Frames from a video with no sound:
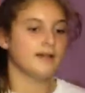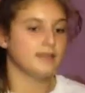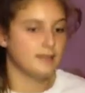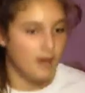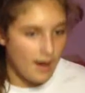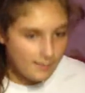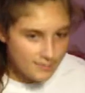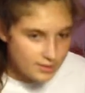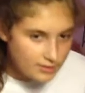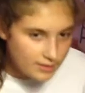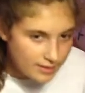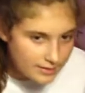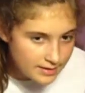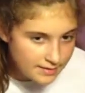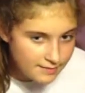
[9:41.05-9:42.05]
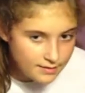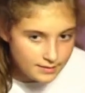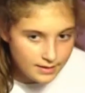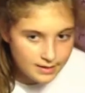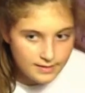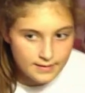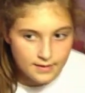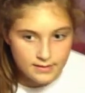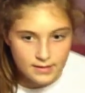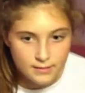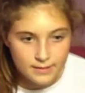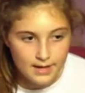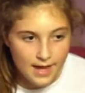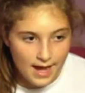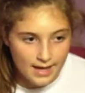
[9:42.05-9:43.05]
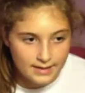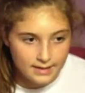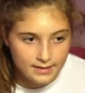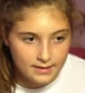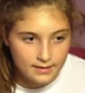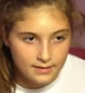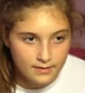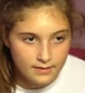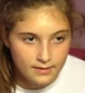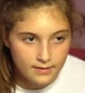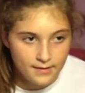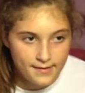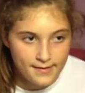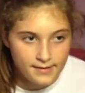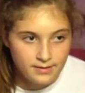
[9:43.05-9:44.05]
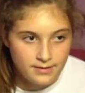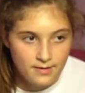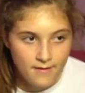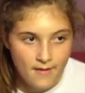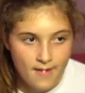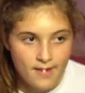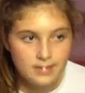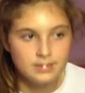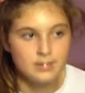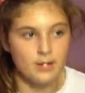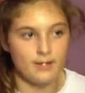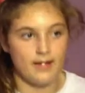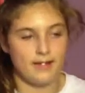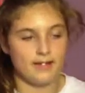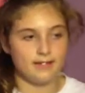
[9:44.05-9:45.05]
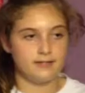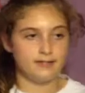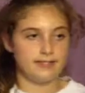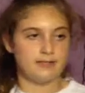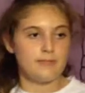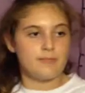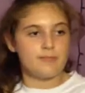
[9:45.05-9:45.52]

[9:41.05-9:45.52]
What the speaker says: So I'm just trying to see if there's anything else I want to add to this. Oh yes, okay.